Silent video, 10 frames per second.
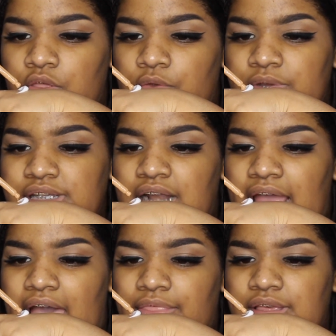The reason I
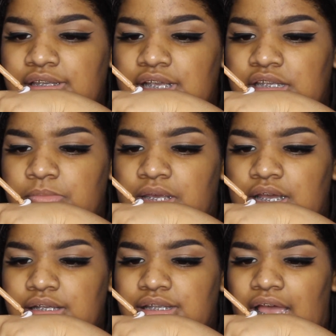add this is
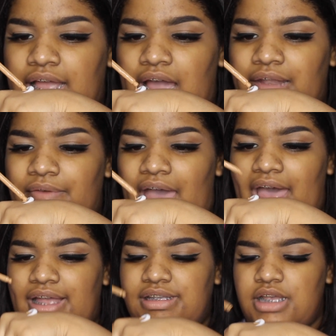because that kind of
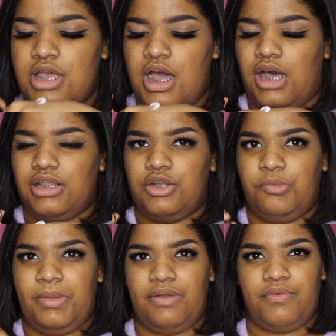adds a
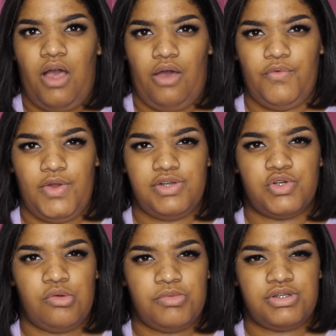little bit of
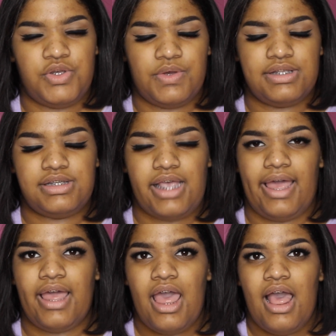coverage, almost, you can
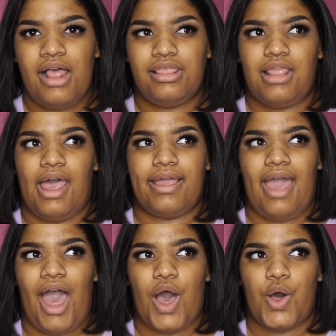say, like
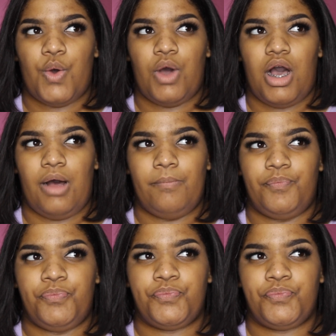how